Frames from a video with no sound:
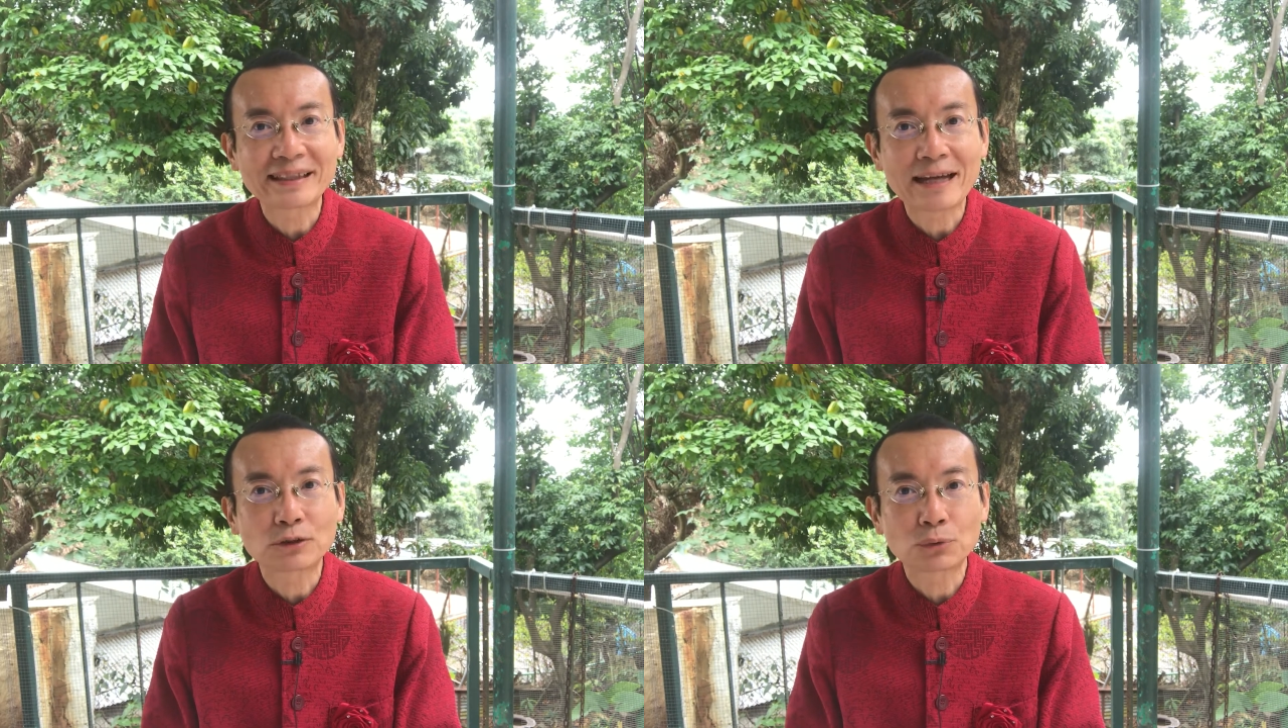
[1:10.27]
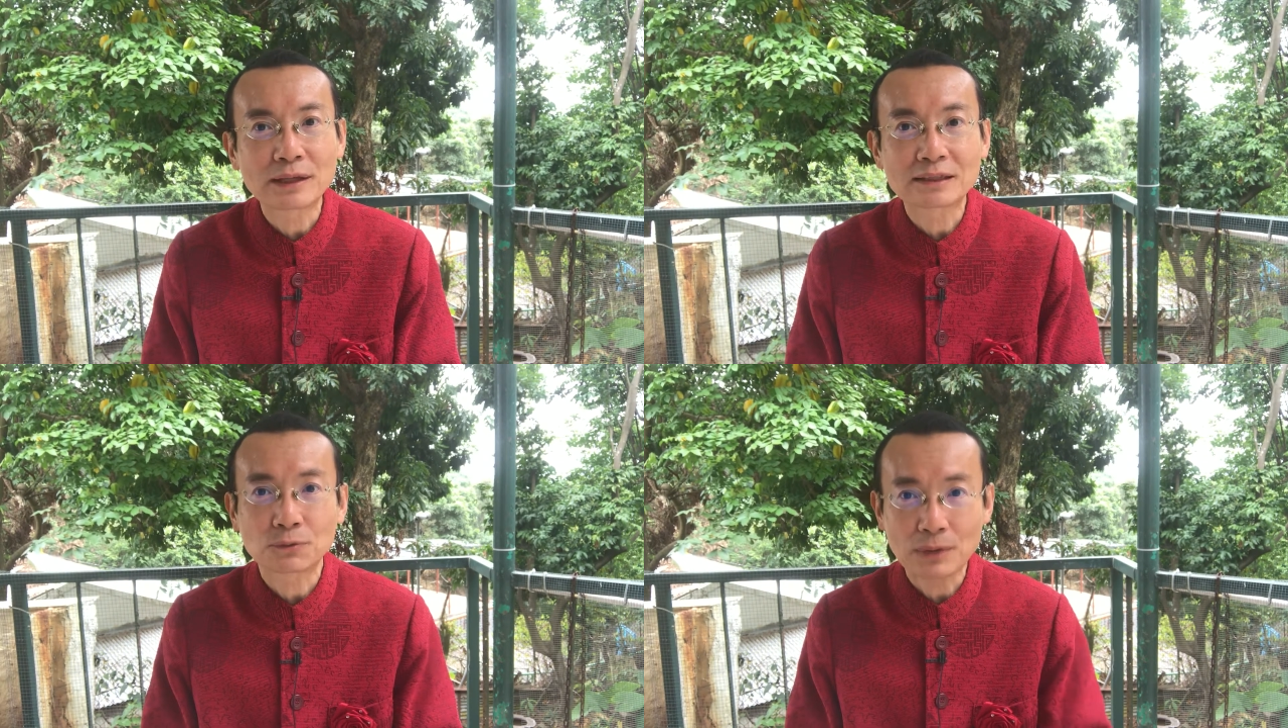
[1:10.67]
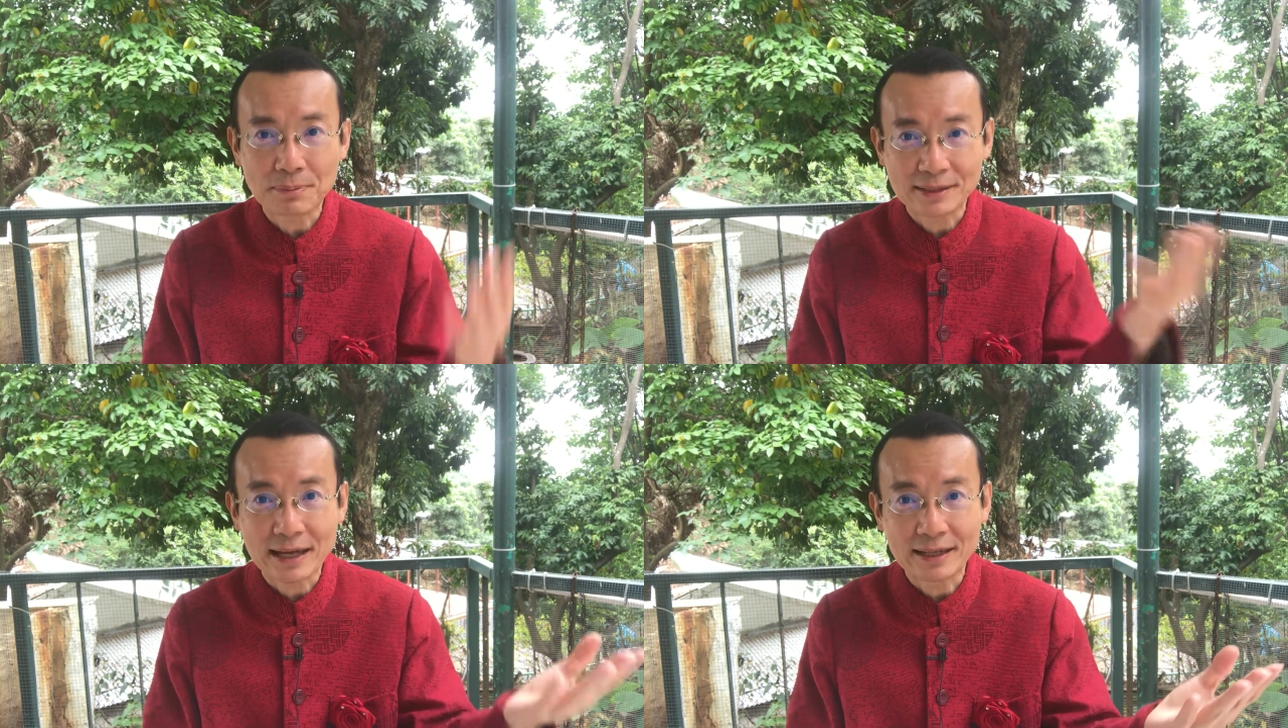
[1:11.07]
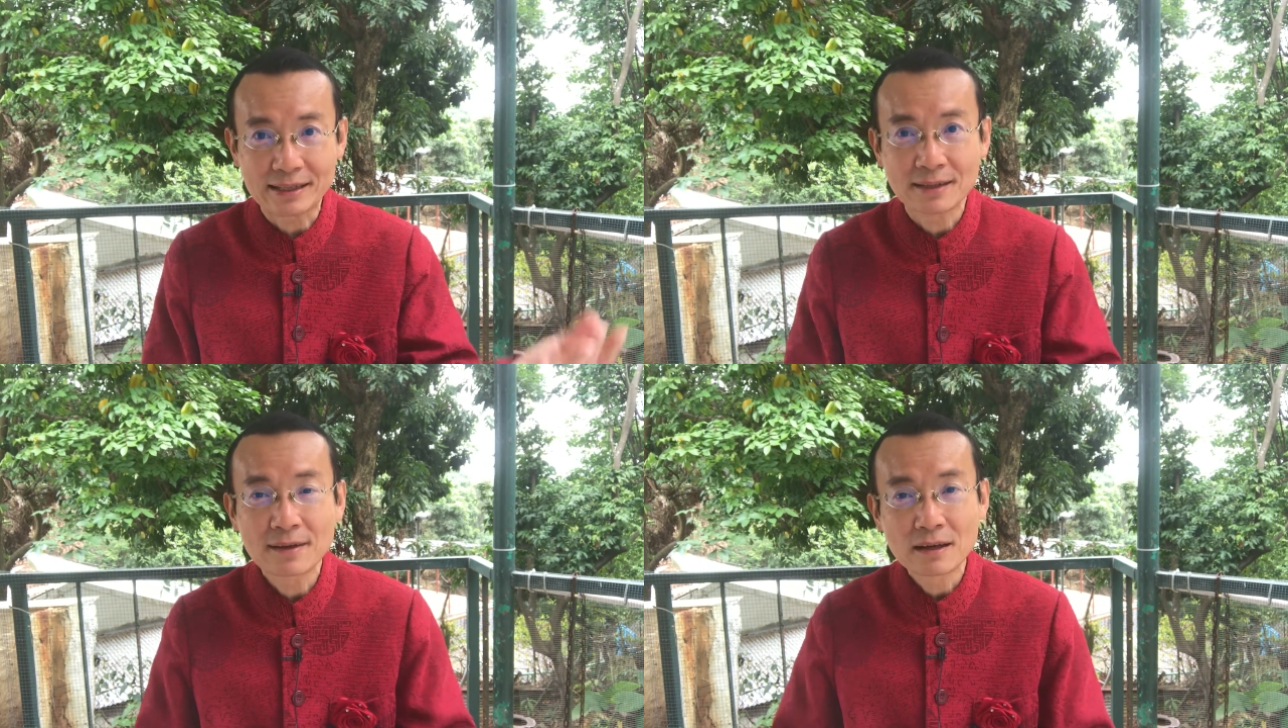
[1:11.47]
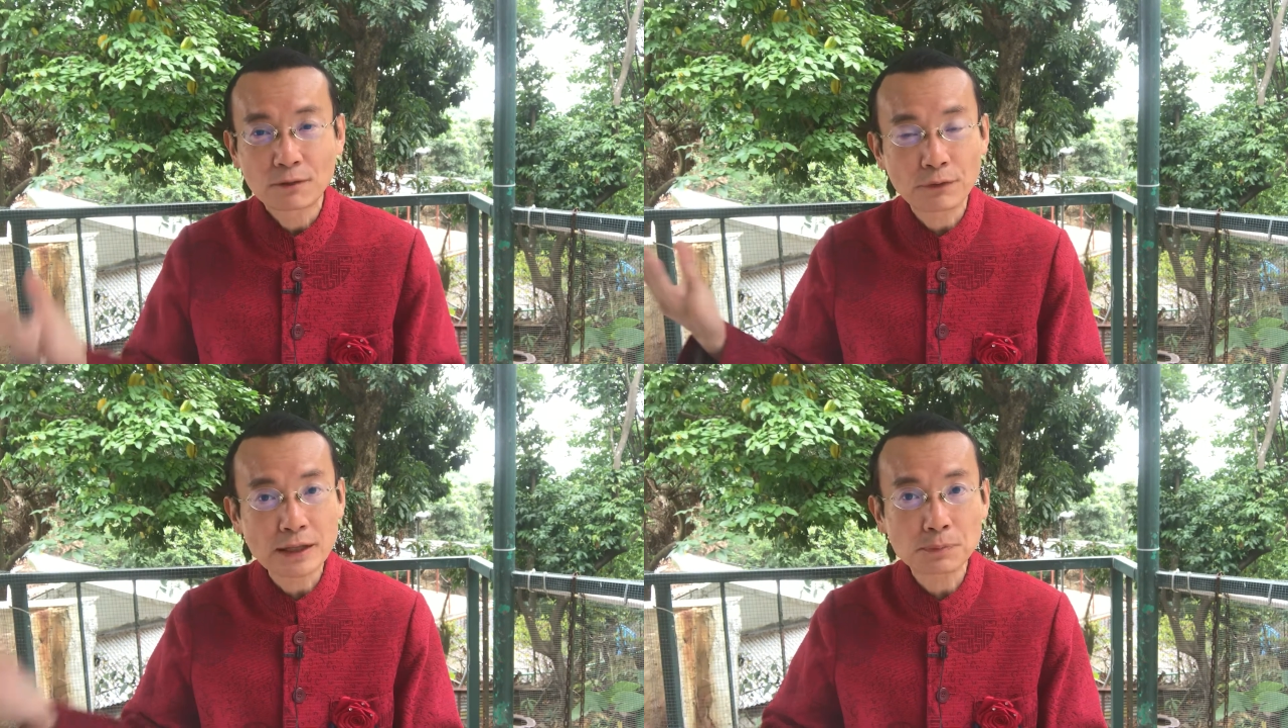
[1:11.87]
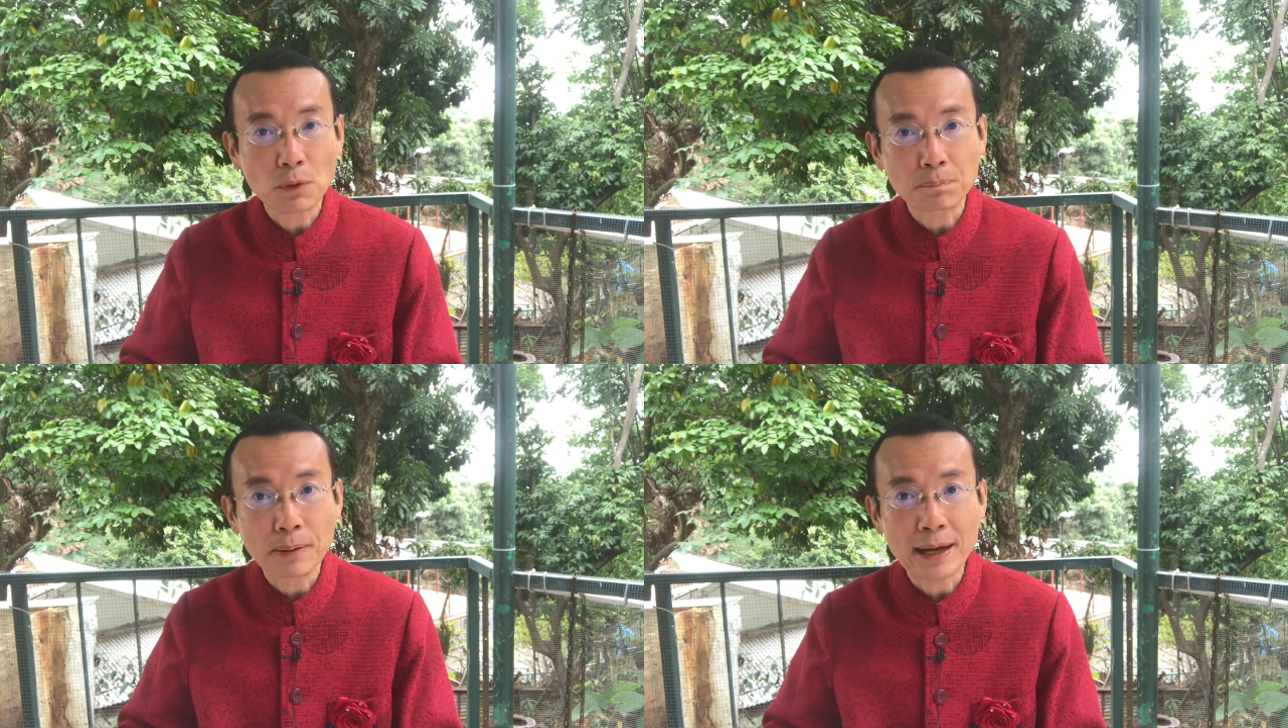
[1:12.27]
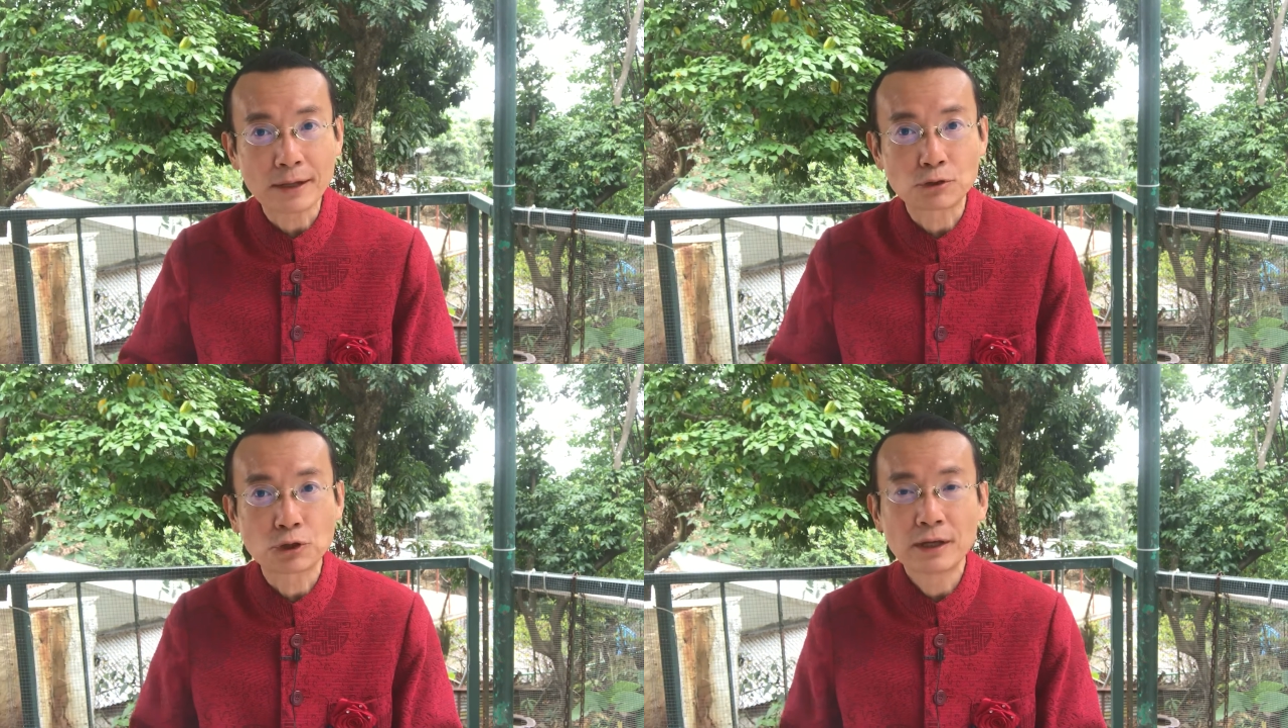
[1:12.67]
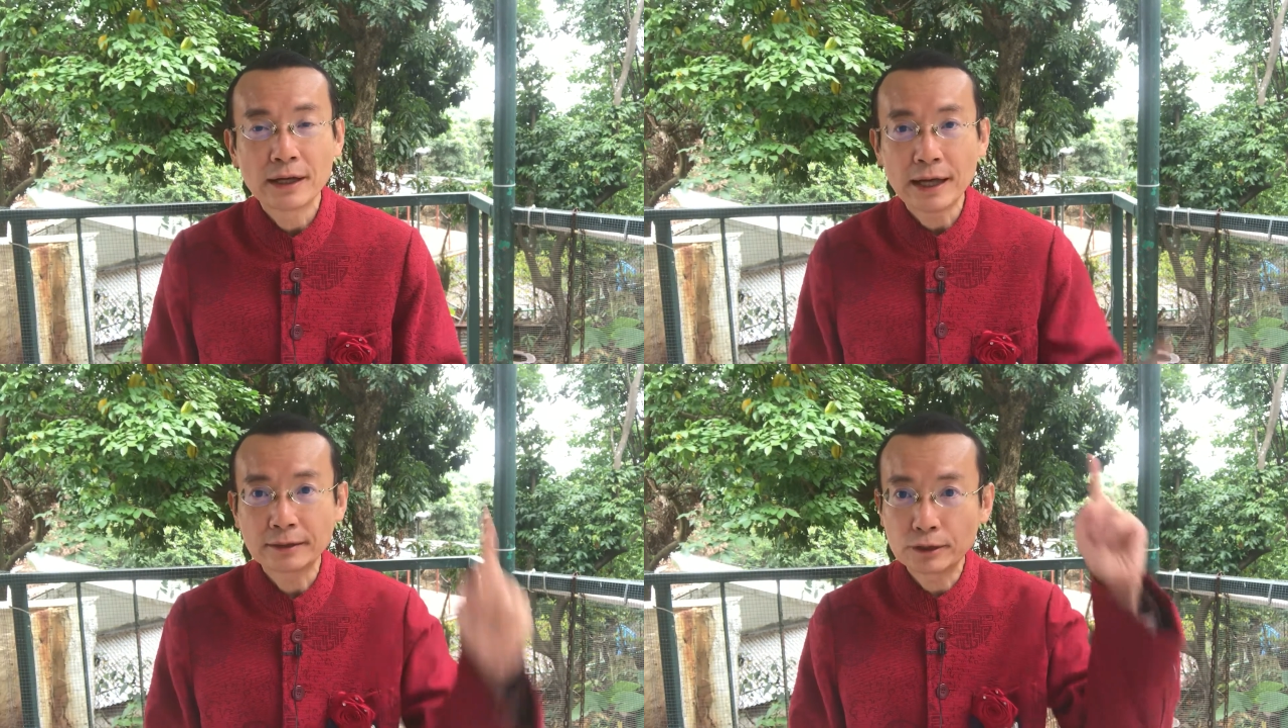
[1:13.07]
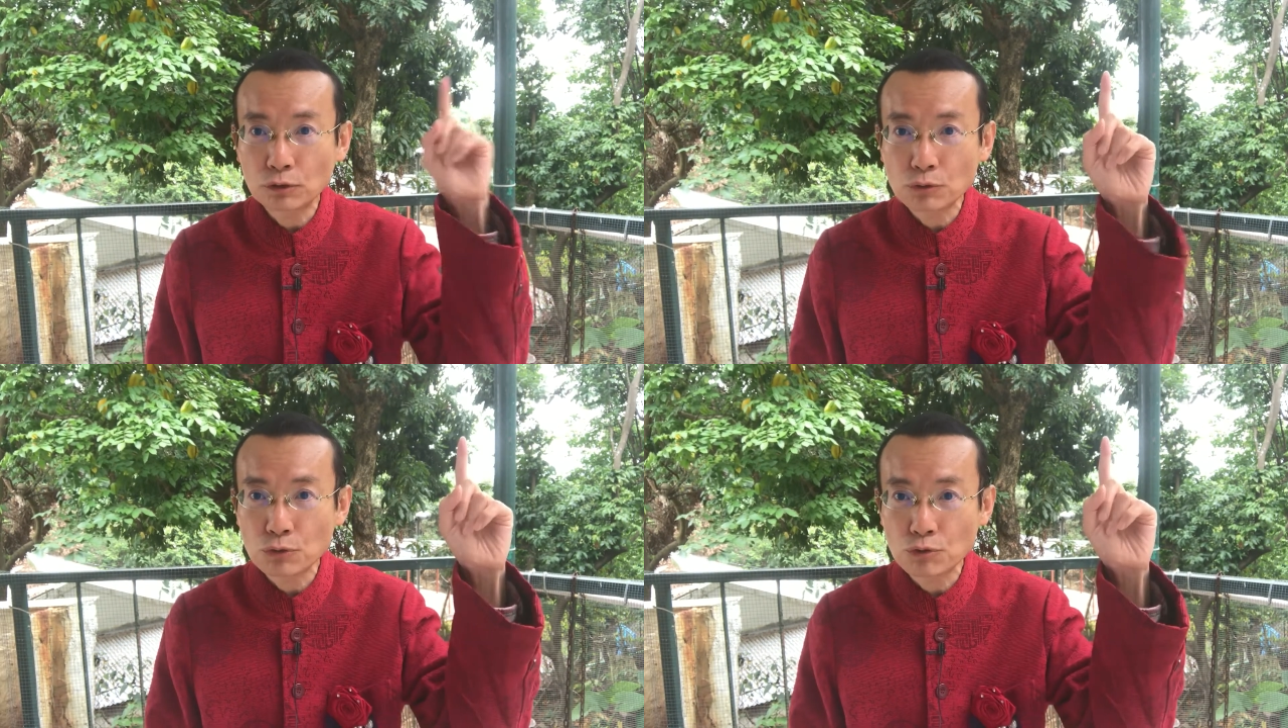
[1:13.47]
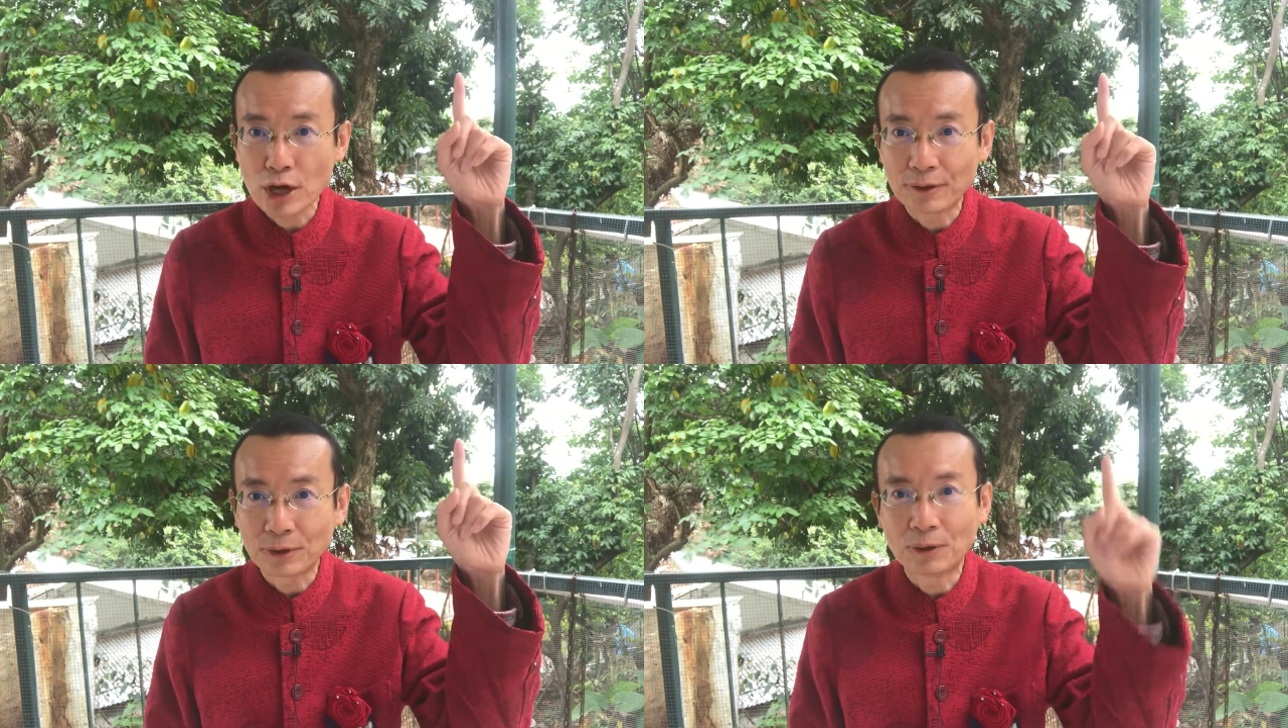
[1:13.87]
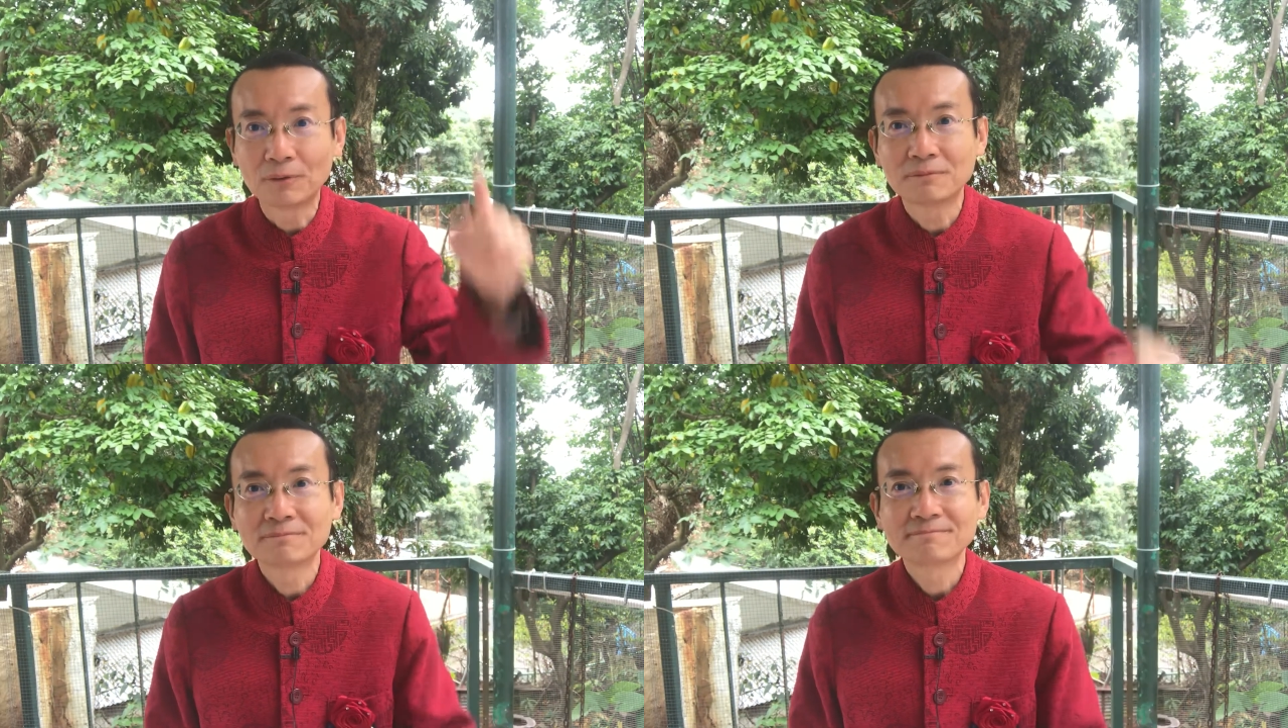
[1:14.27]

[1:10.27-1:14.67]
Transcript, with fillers: Cantonese website, Facebook page, and YouTube channel.